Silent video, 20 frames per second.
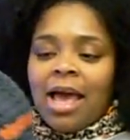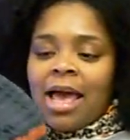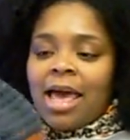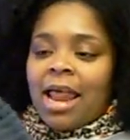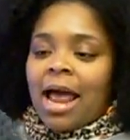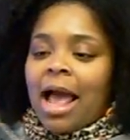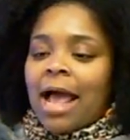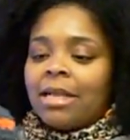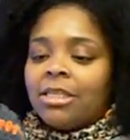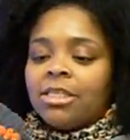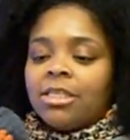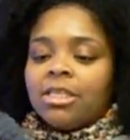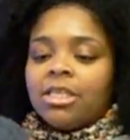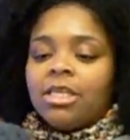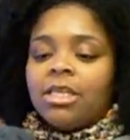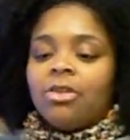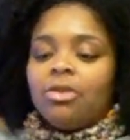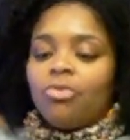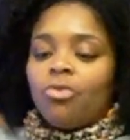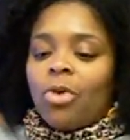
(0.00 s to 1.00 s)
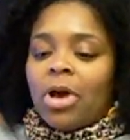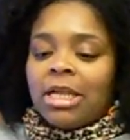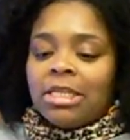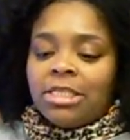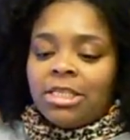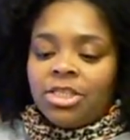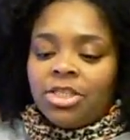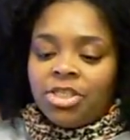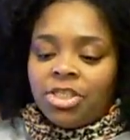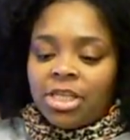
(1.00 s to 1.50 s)
And I just couldn't wait
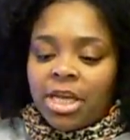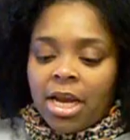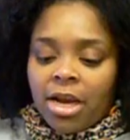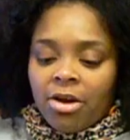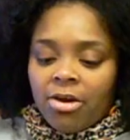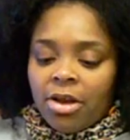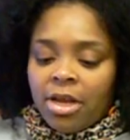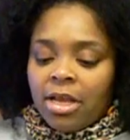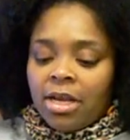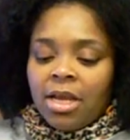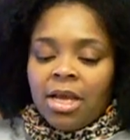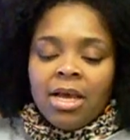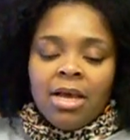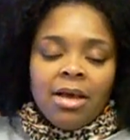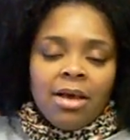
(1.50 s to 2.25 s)
to share it.